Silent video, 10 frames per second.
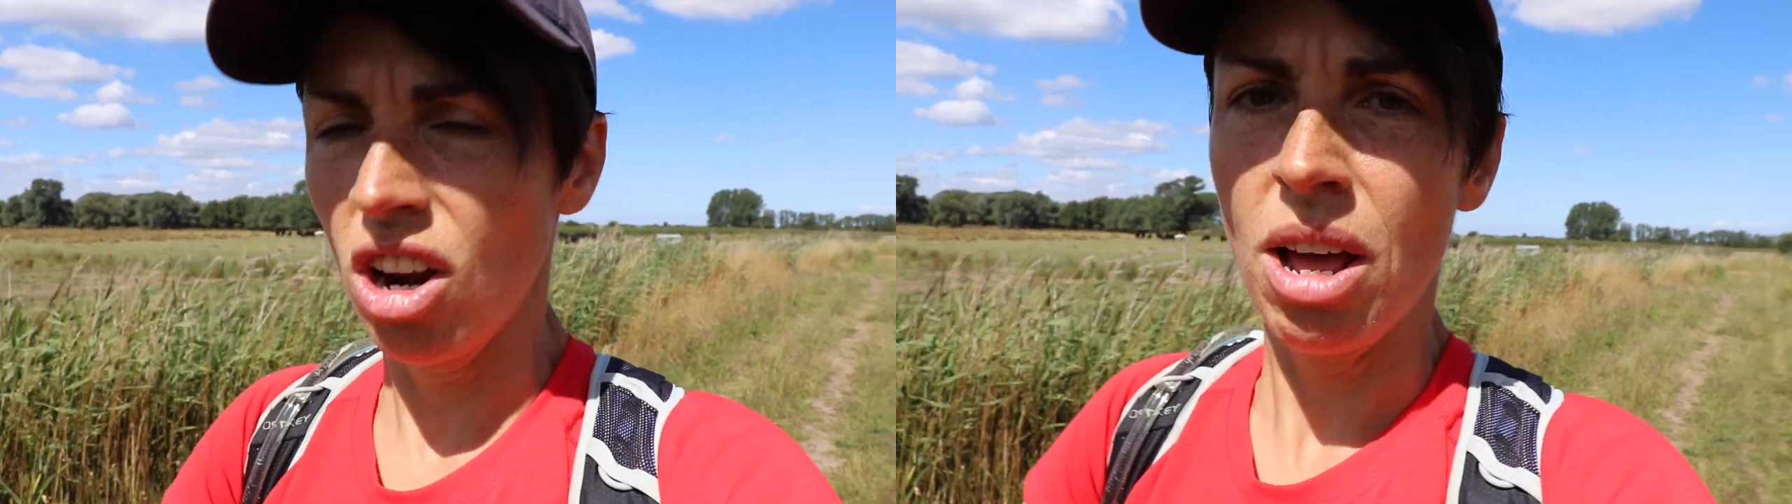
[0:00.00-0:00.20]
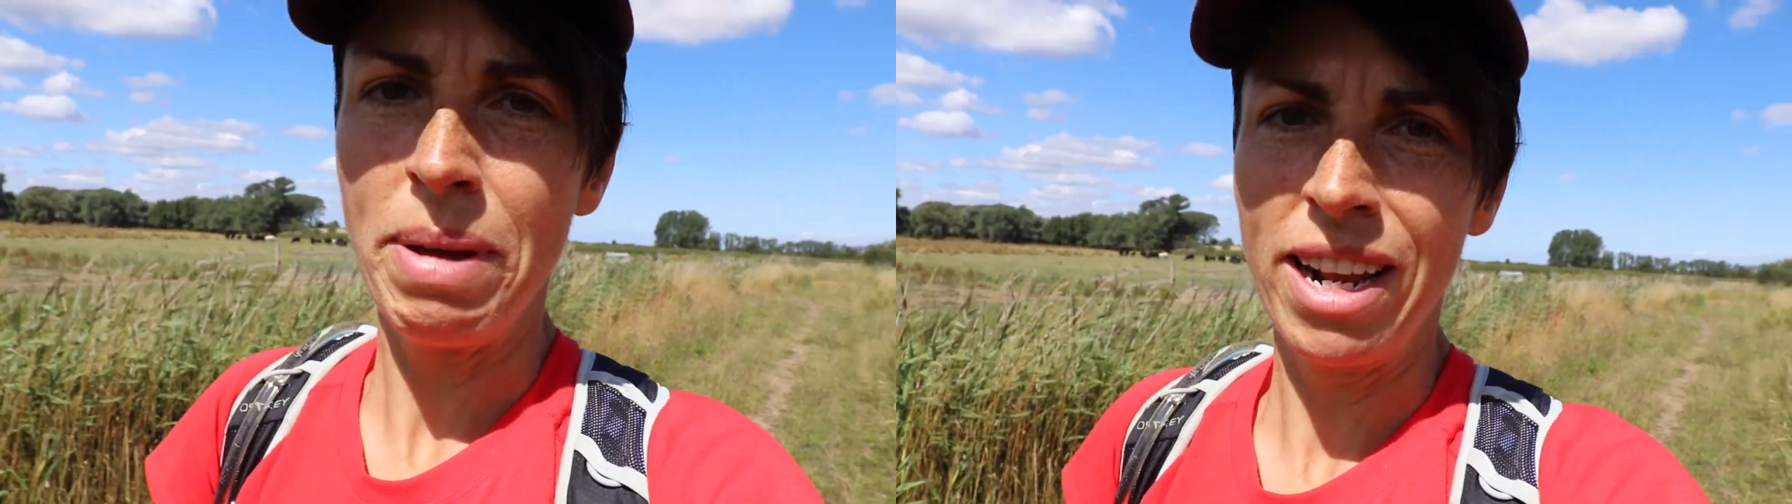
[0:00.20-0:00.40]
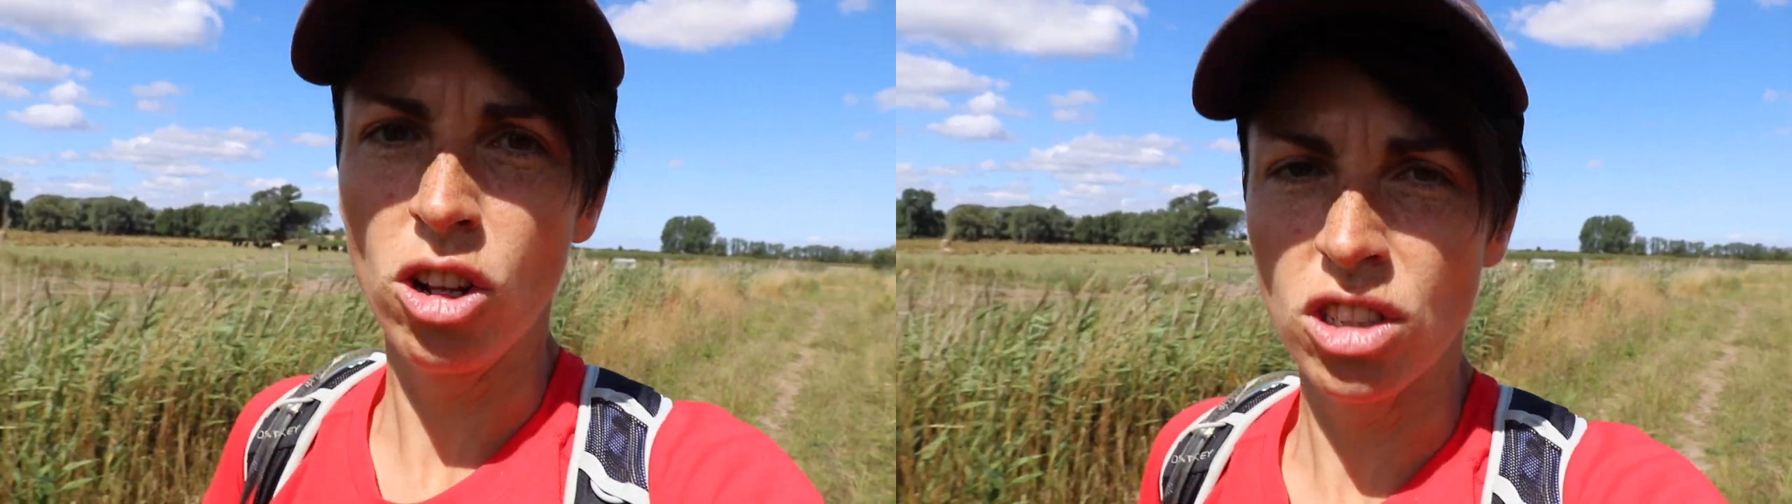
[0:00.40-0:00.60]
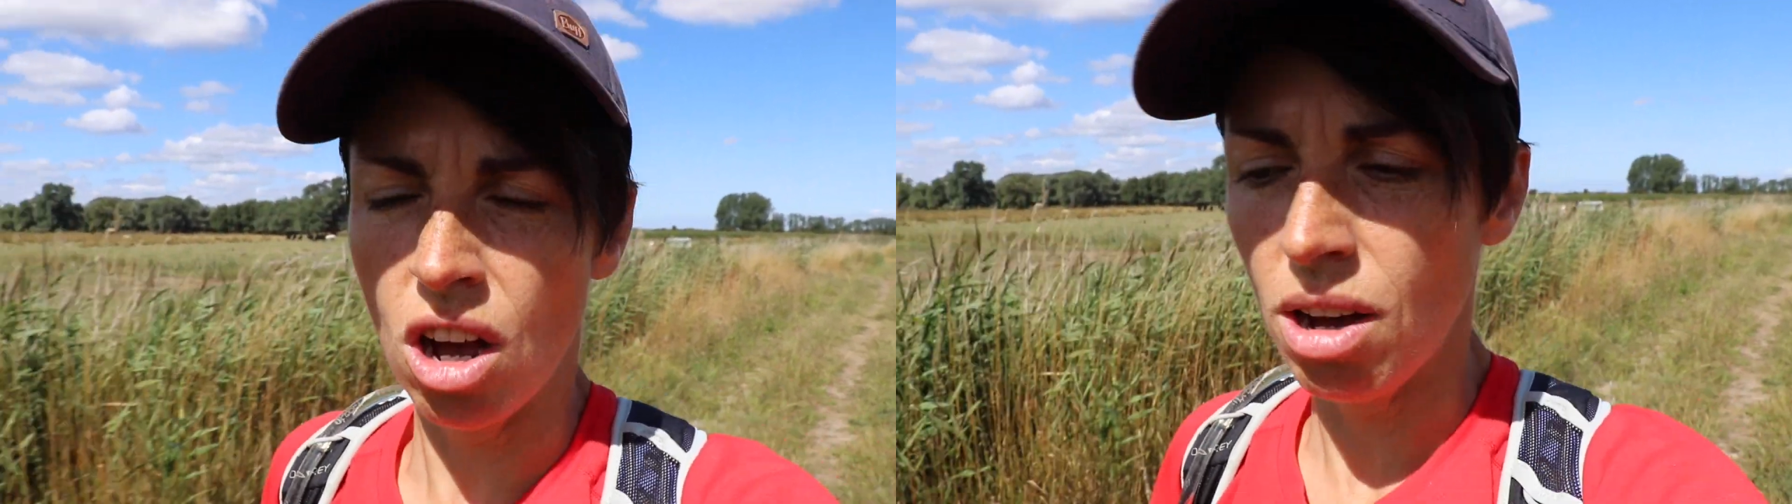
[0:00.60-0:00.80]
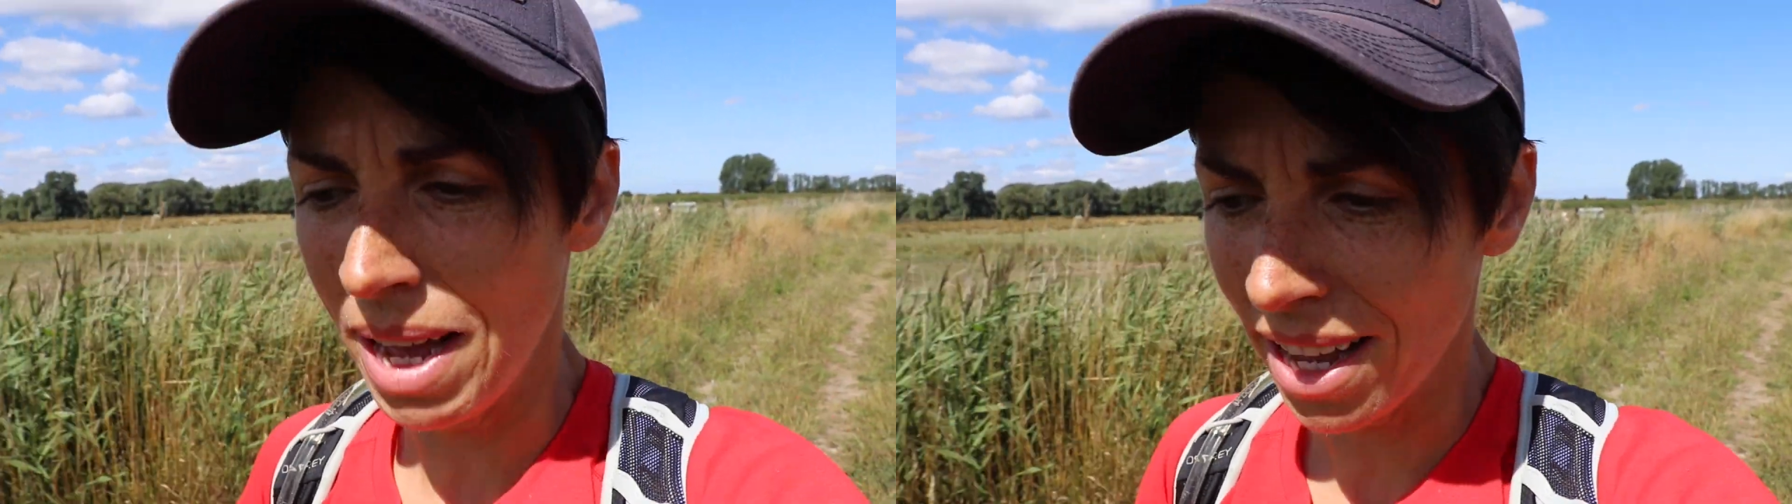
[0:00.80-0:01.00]
not like being on
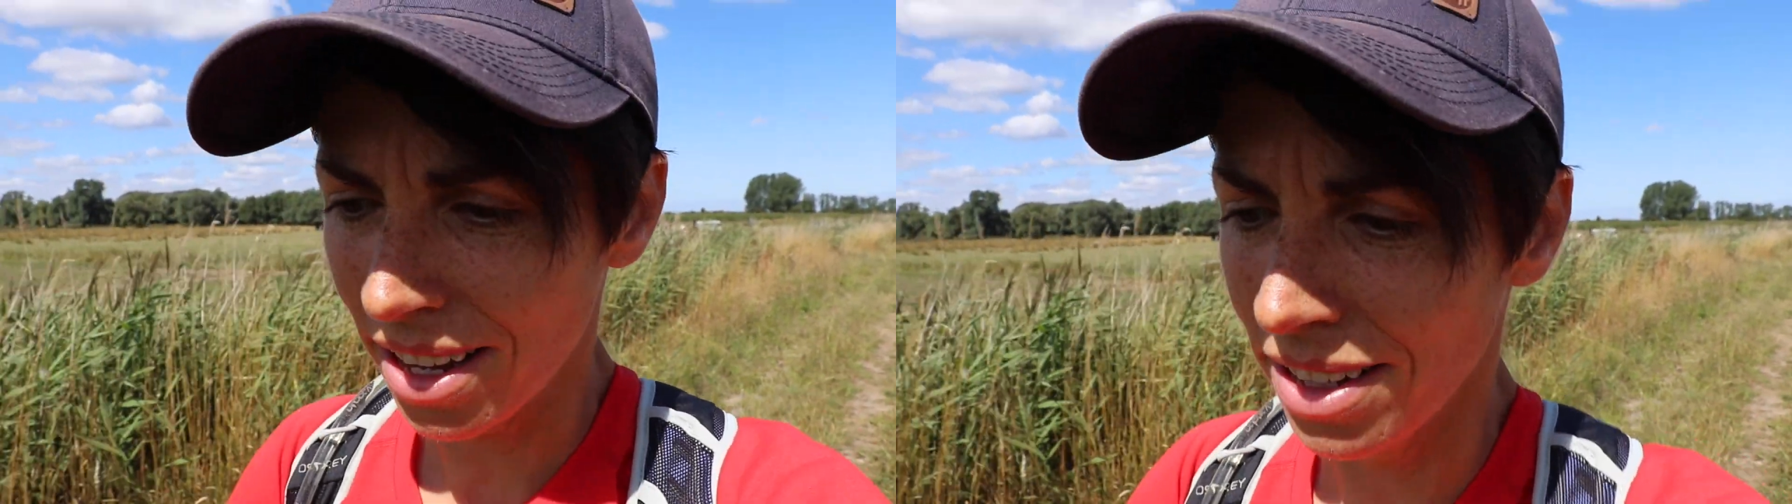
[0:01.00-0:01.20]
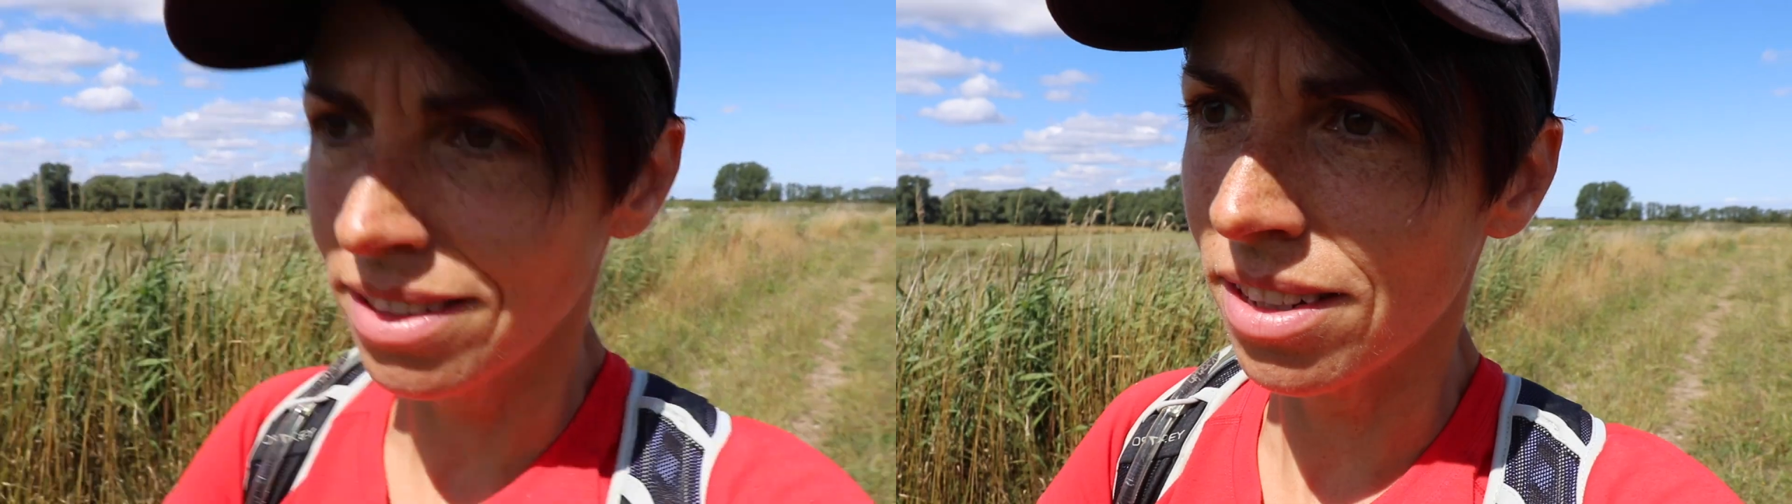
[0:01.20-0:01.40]
tarmac,